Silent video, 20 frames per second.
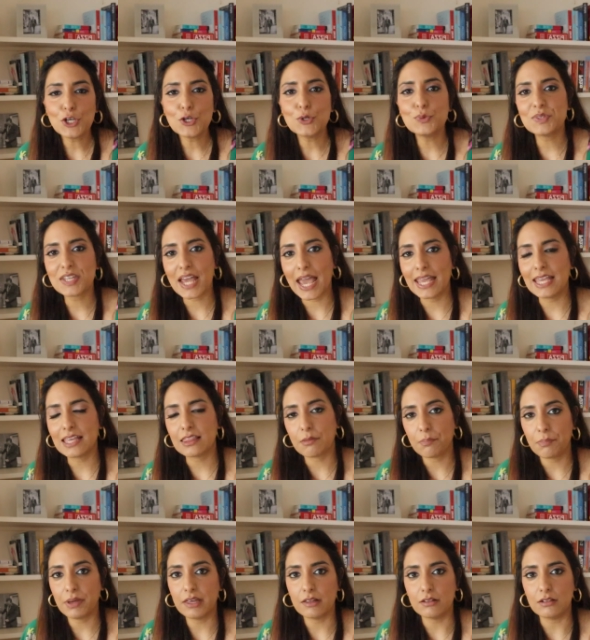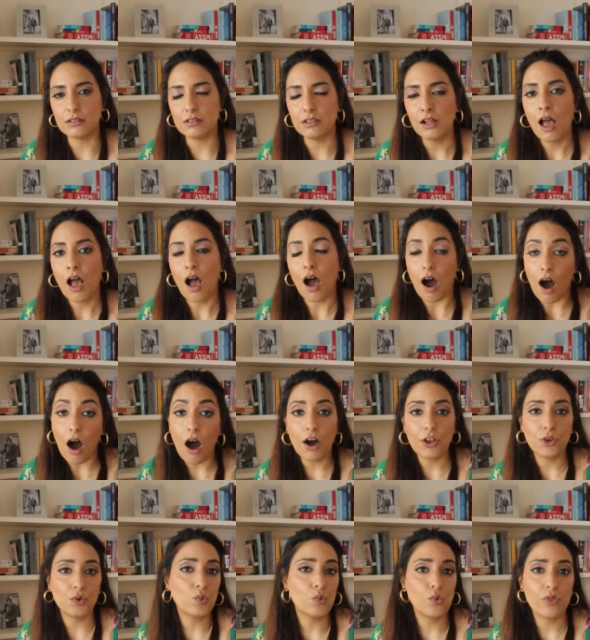who take the pill
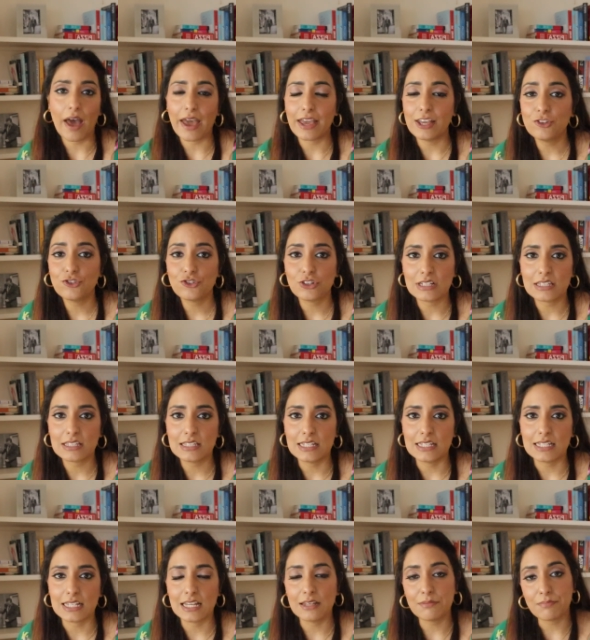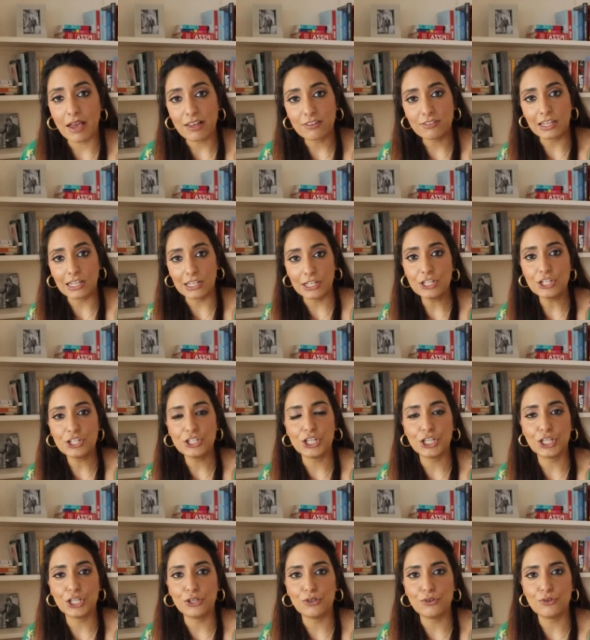aren't all that interested in masculinity
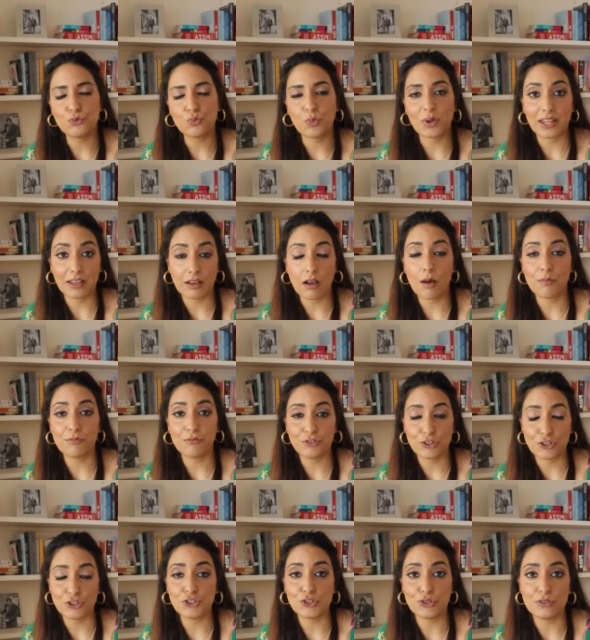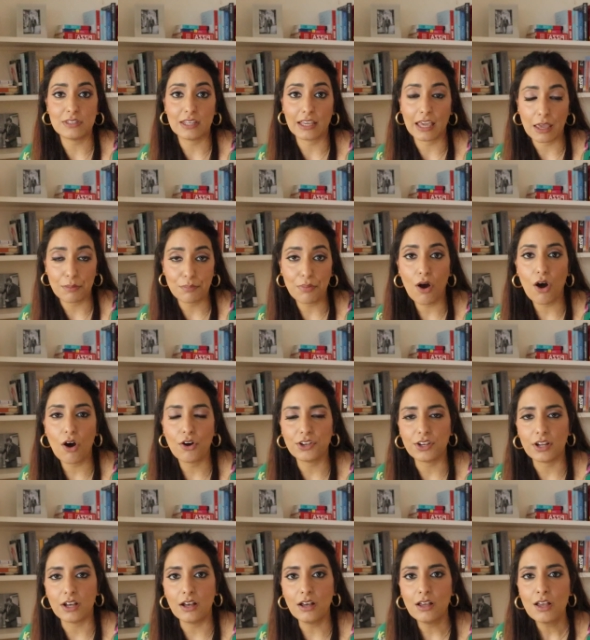cues when it comes to choosing a
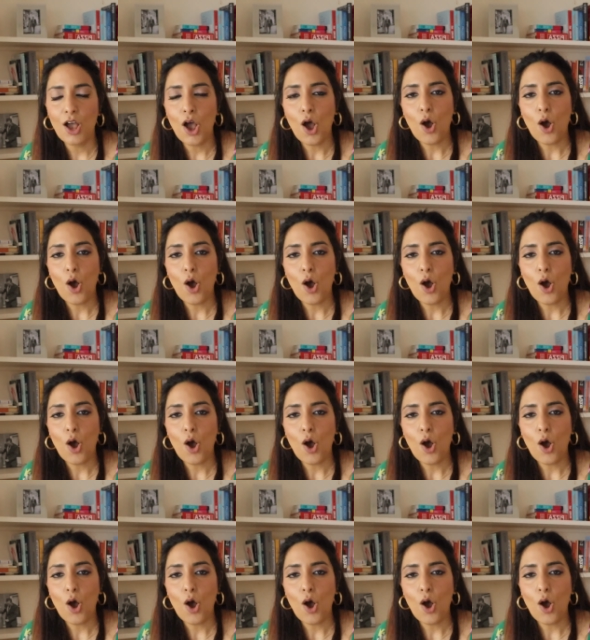partner,